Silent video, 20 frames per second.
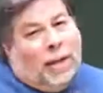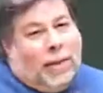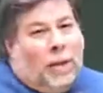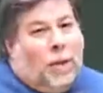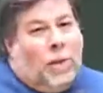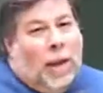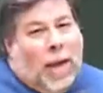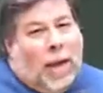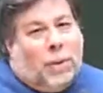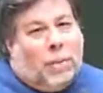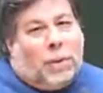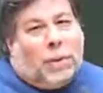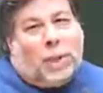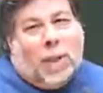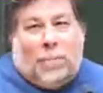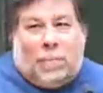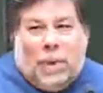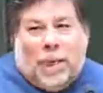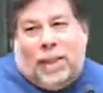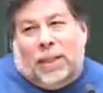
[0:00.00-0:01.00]

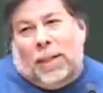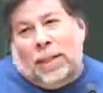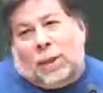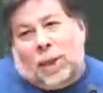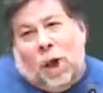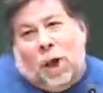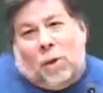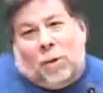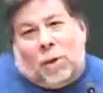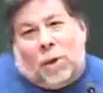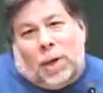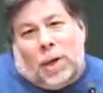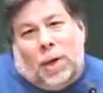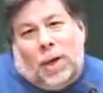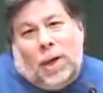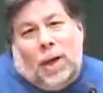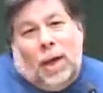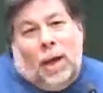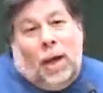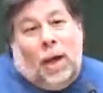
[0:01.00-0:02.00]
unanimously being the joke
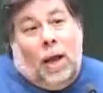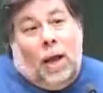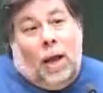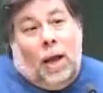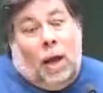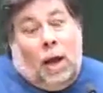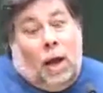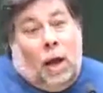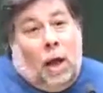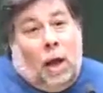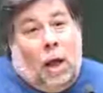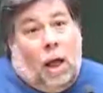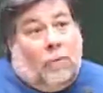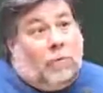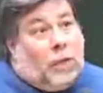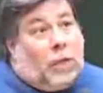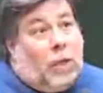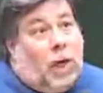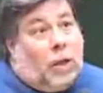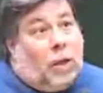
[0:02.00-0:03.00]
all
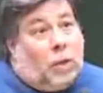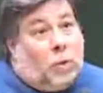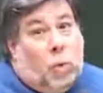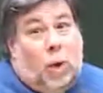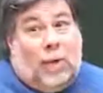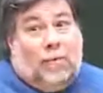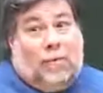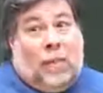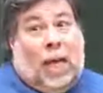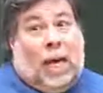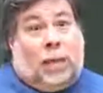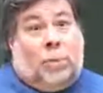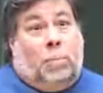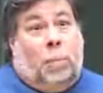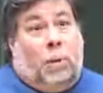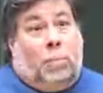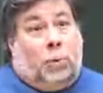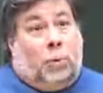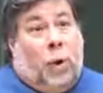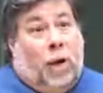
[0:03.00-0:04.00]
of a sudden 20
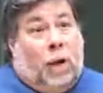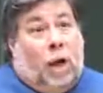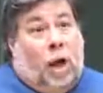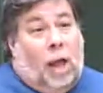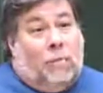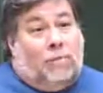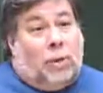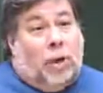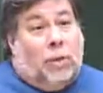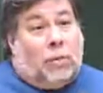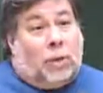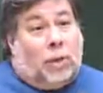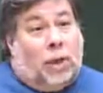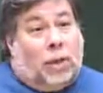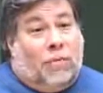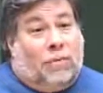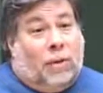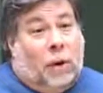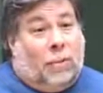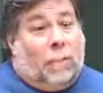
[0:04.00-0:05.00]
flashbulbs went off and i was
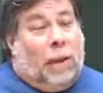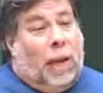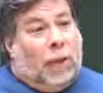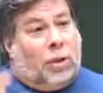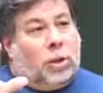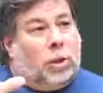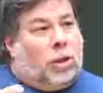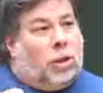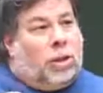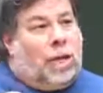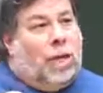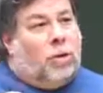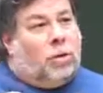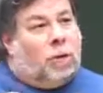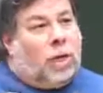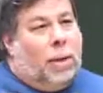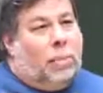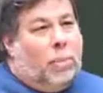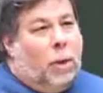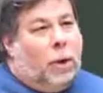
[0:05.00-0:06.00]
on the front page of the san
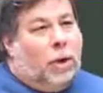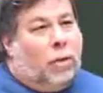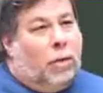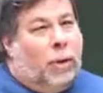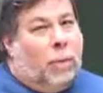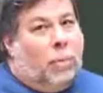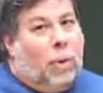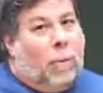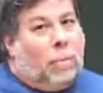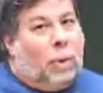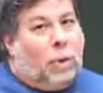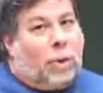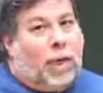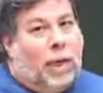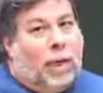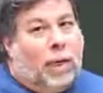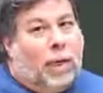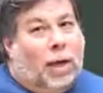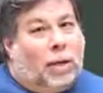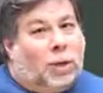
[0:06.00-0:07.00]
jose mercury
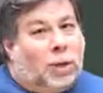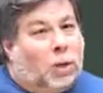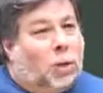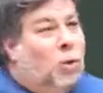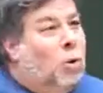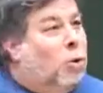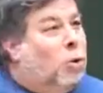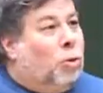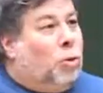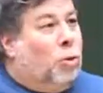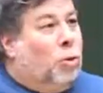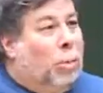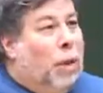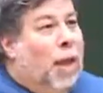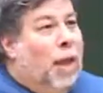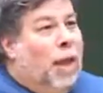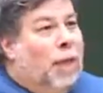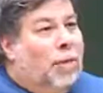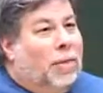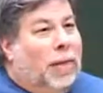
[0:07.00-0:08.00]
representing a school group
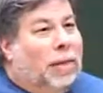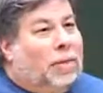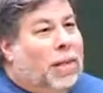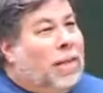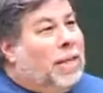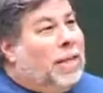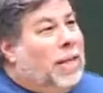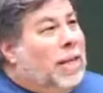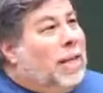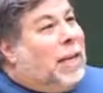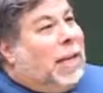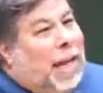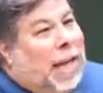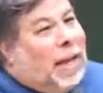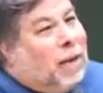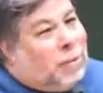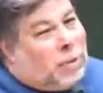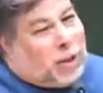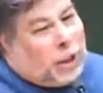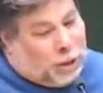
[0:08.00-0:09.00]
that they didn't
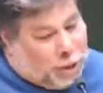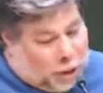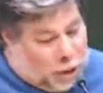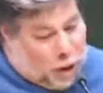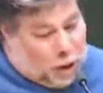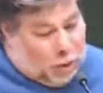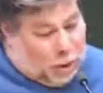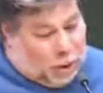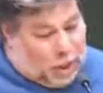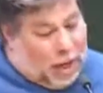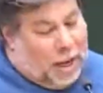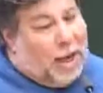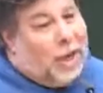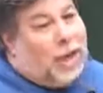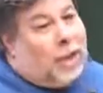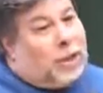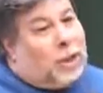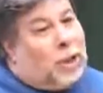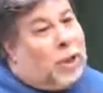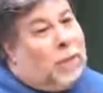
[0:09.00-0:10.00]
get it was a joke
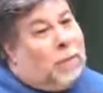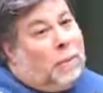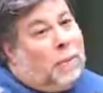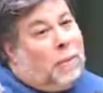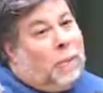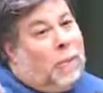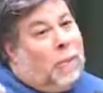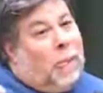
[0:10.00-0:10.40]
so the